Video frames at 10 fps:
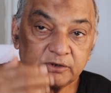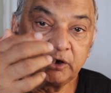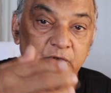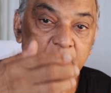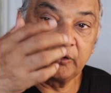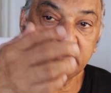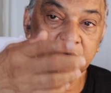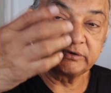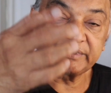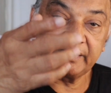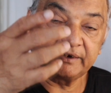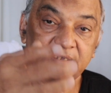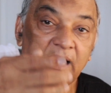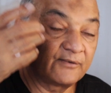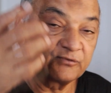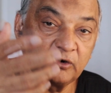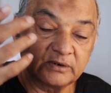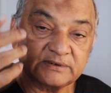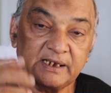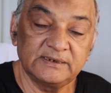Did you give to charity? Of
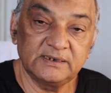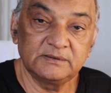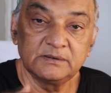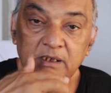course I did.